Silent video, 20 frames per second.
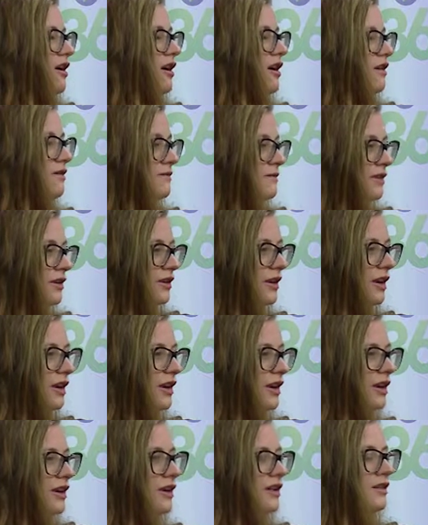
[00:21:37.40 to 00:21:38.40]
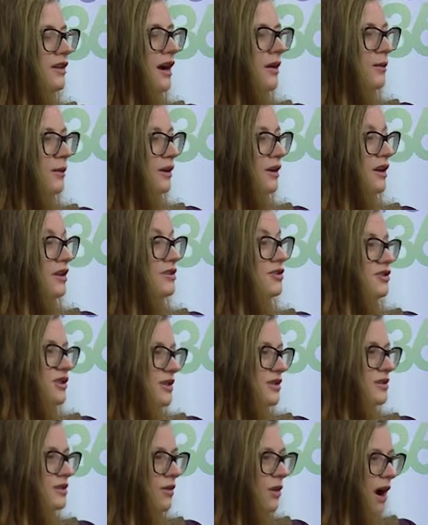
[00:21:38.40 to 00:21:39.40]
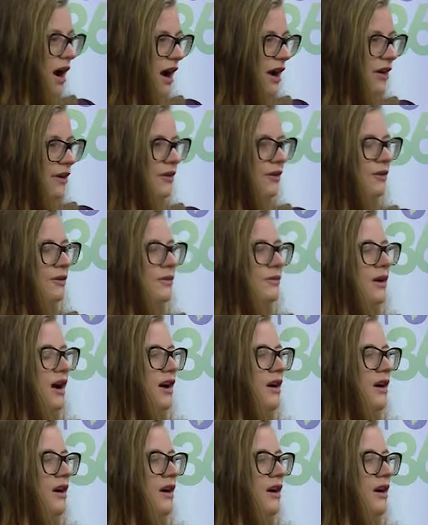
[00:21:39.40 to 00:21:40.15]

affiliate network in just Ohio.